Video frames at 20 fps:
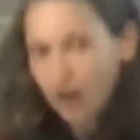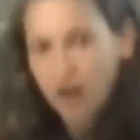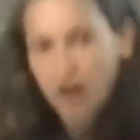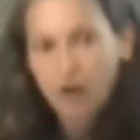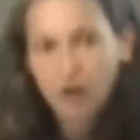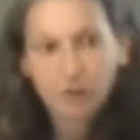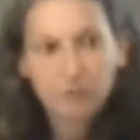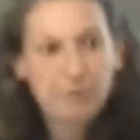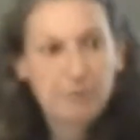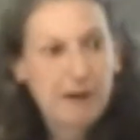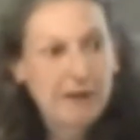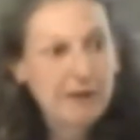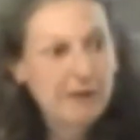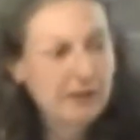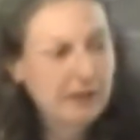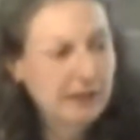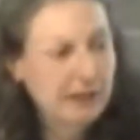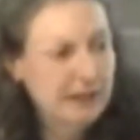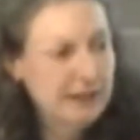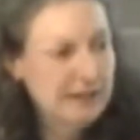on
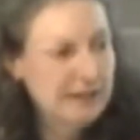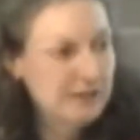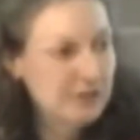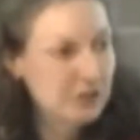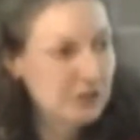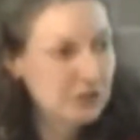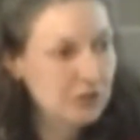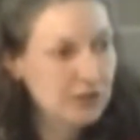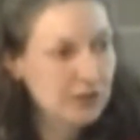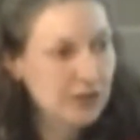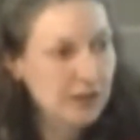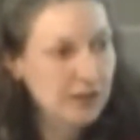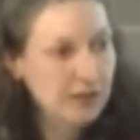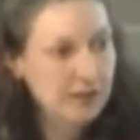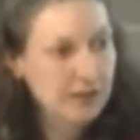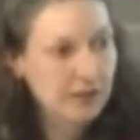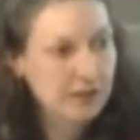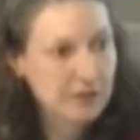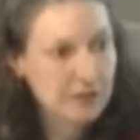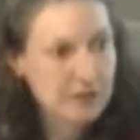burial and industrial
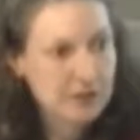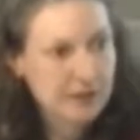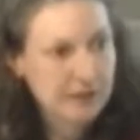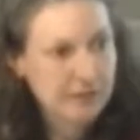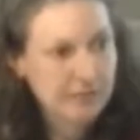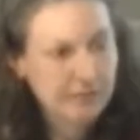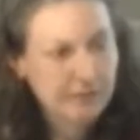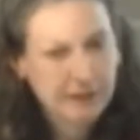archaeology.